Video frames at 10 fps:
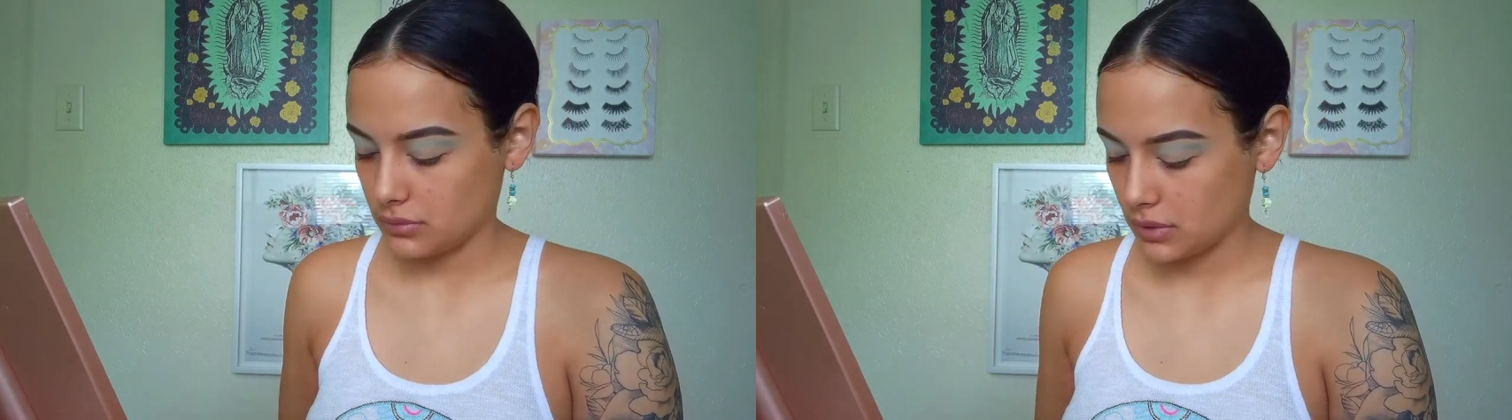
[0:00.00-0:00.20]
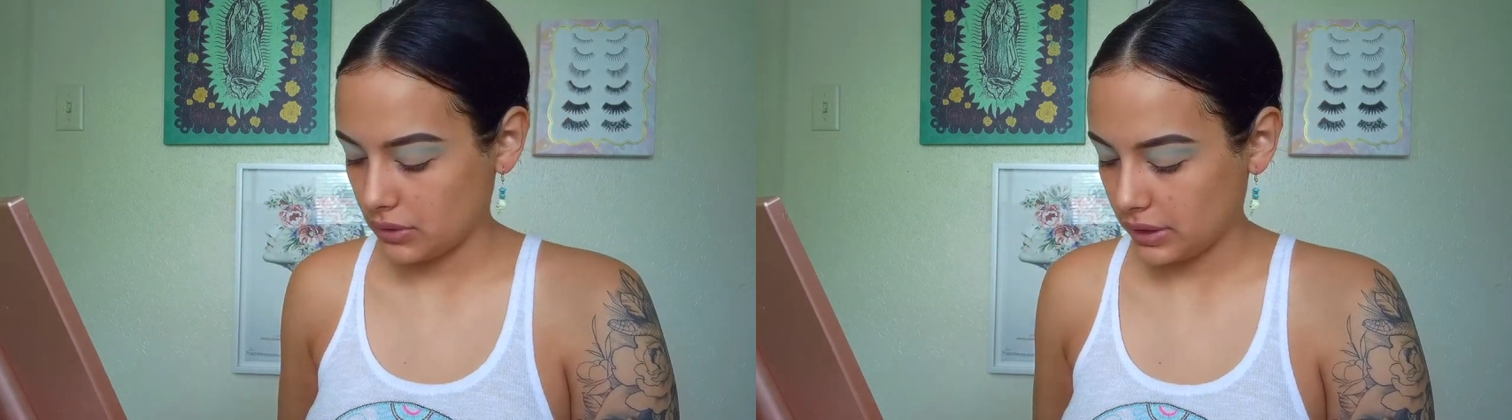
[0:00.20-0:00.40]

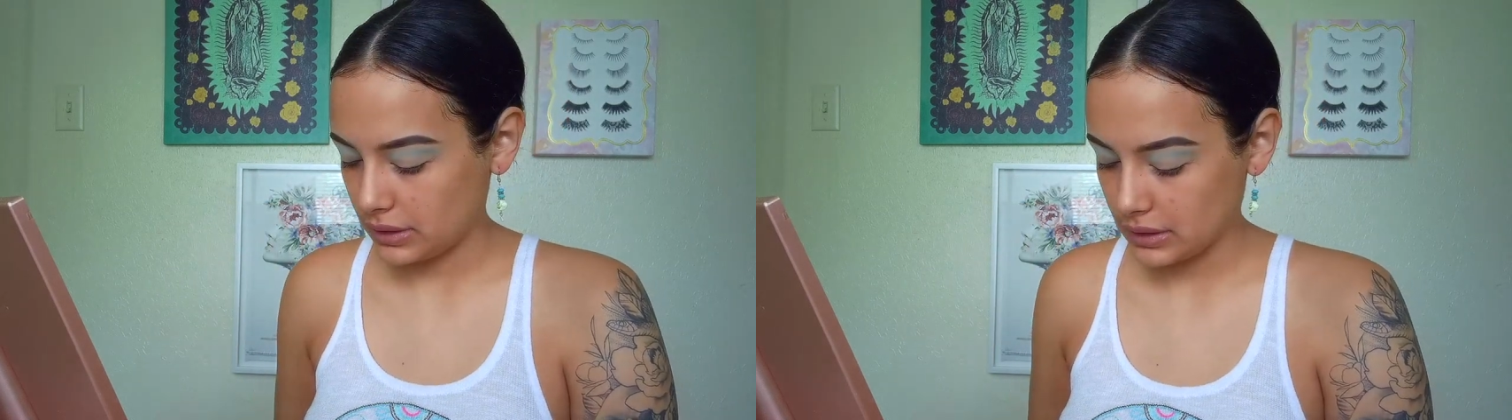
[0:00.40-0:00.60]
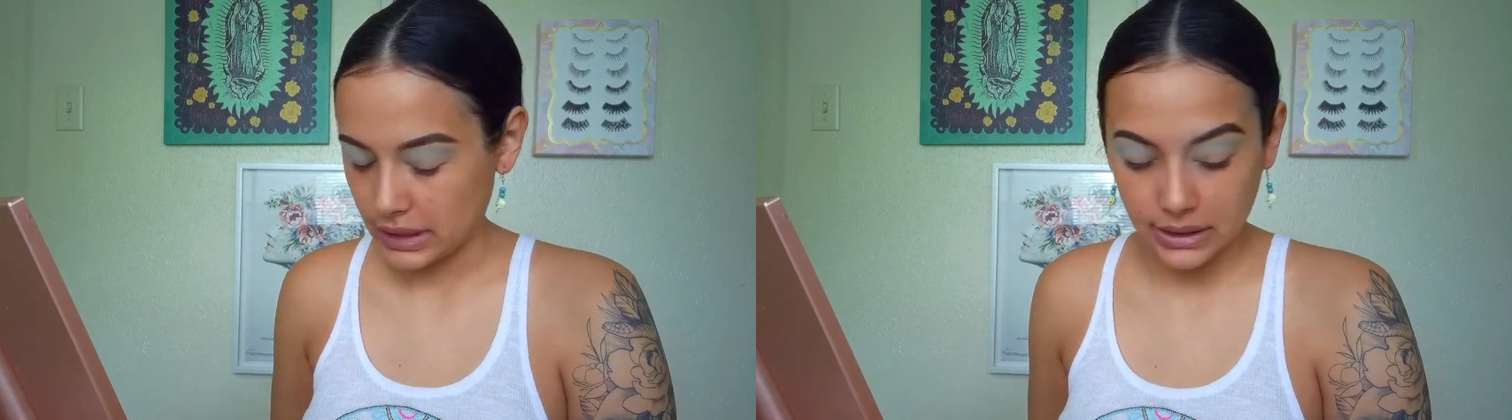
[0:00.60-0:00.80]
Okay,
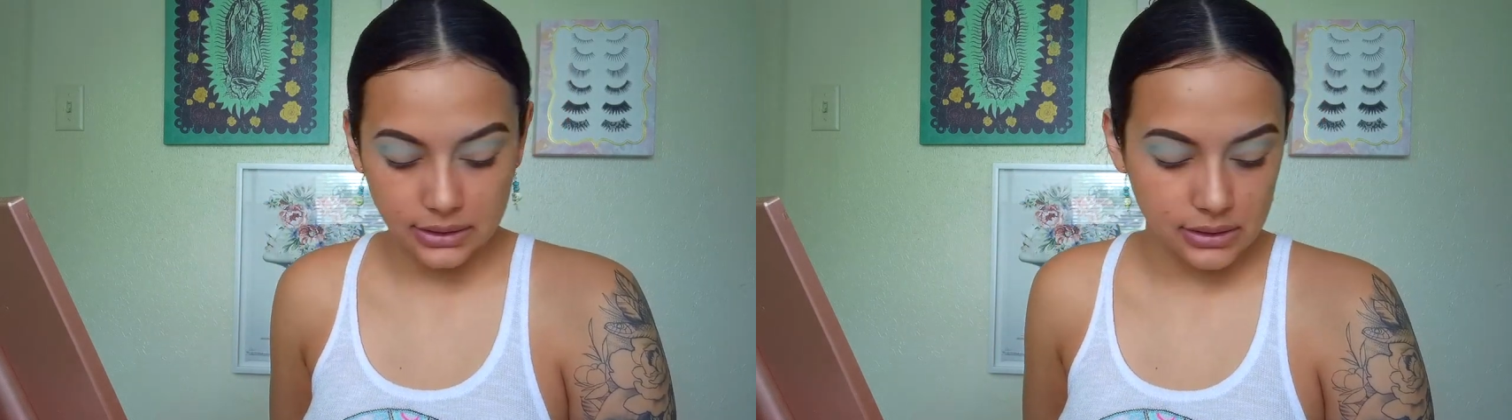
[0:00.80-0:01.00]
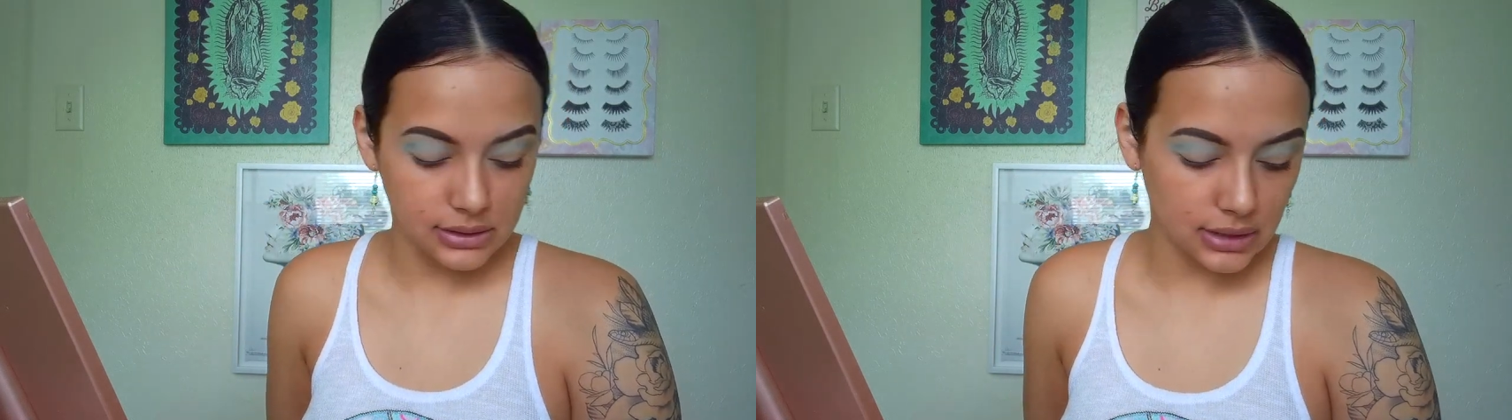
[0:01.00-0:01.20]

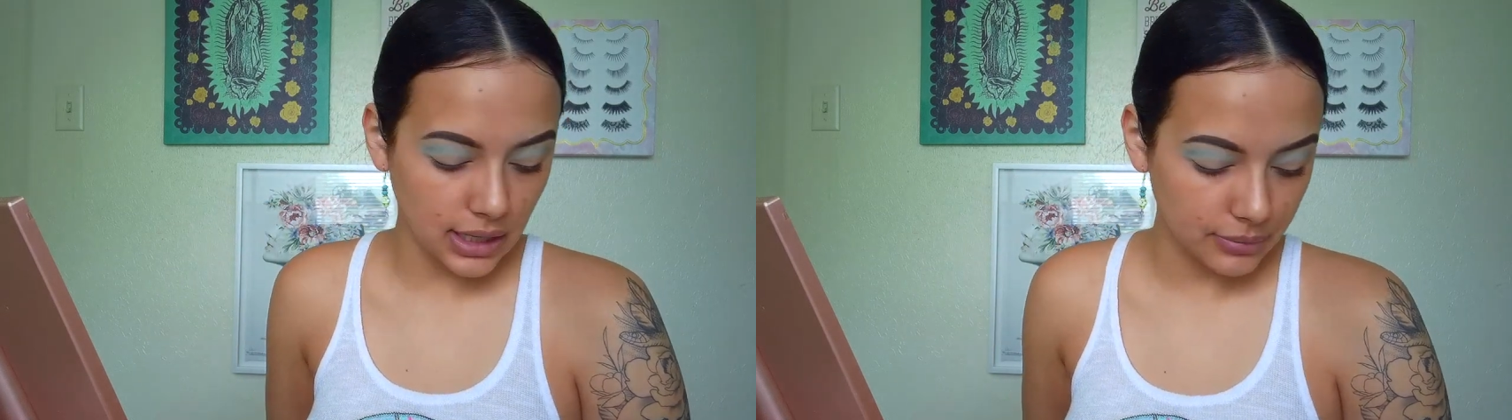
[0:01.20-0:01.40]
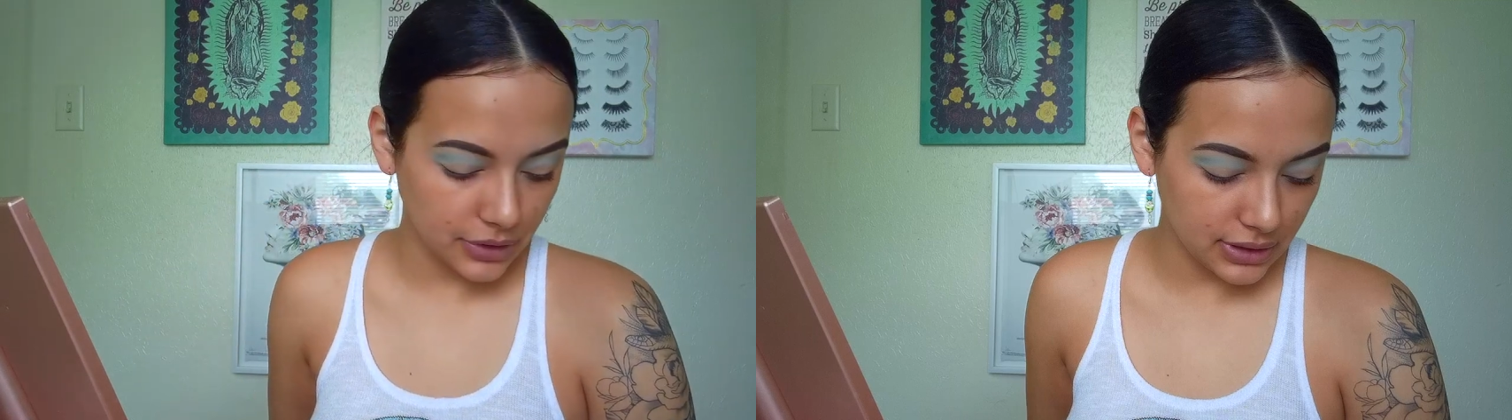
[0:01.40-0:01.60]
next,
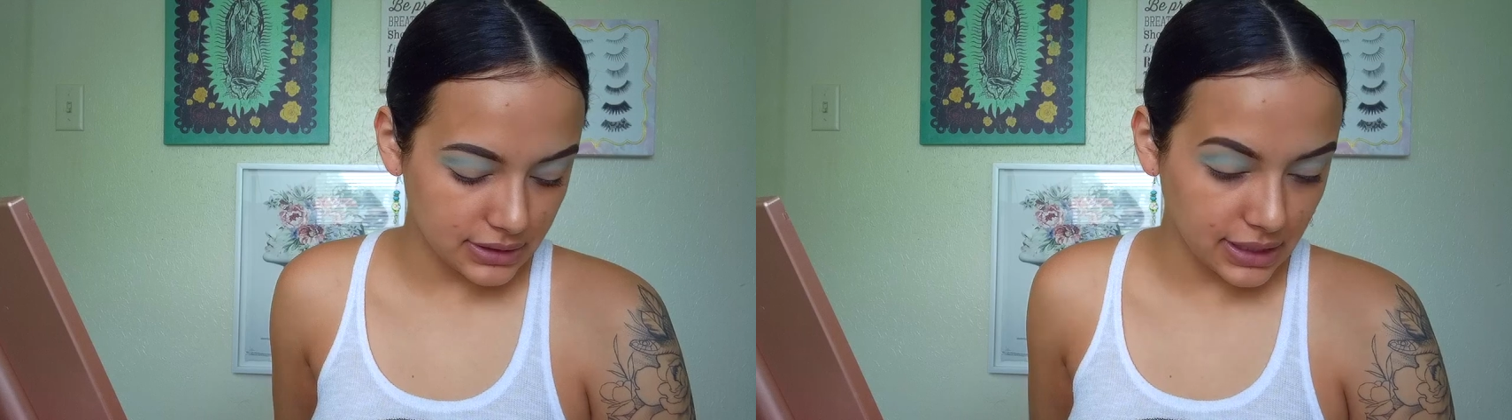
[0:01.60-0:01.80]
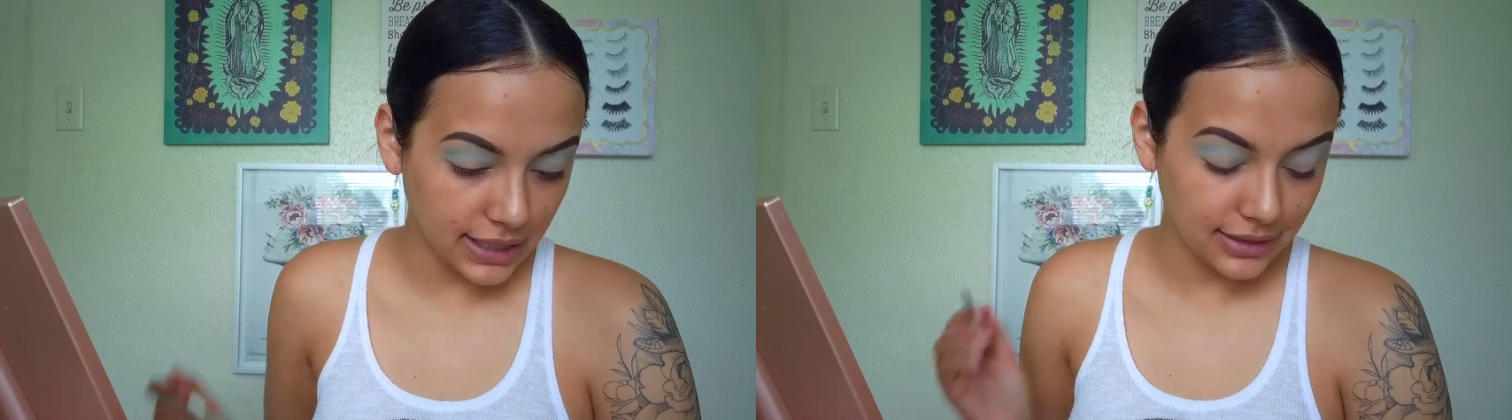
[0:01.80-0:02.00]
I'm going to
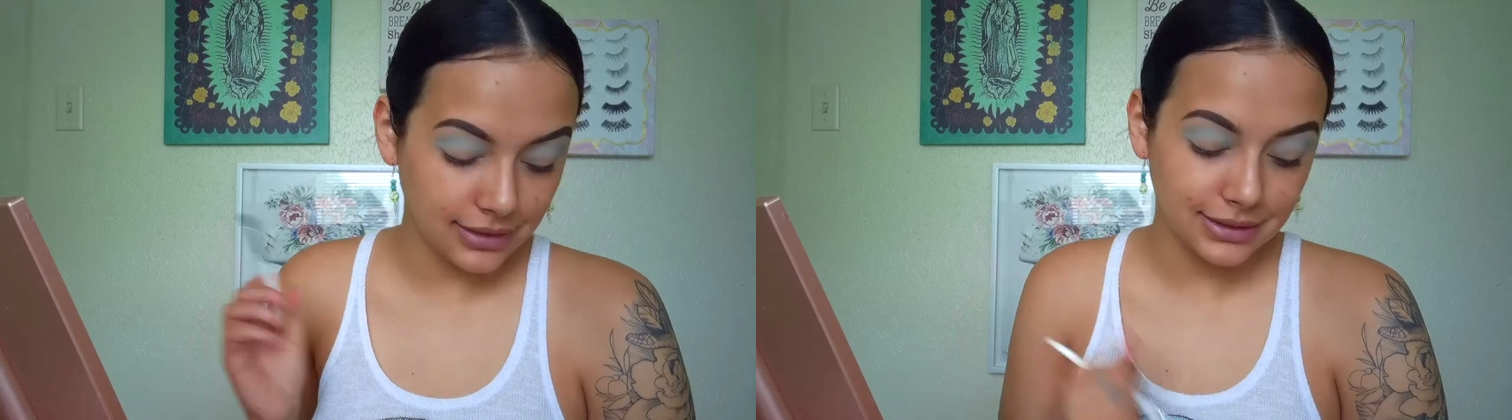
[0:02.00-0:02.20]
take